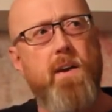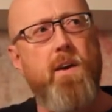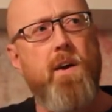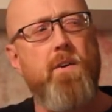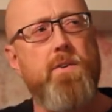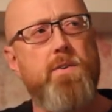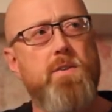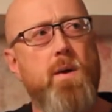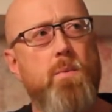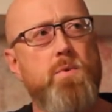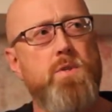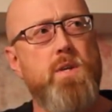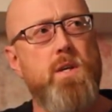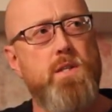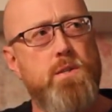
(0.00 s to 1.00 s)
characters, I would
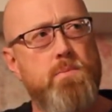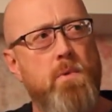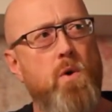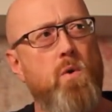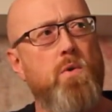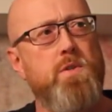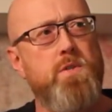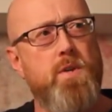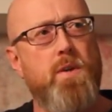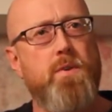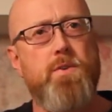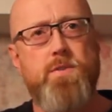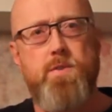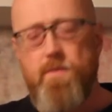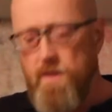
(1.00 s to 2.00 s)
say smoke, citrus and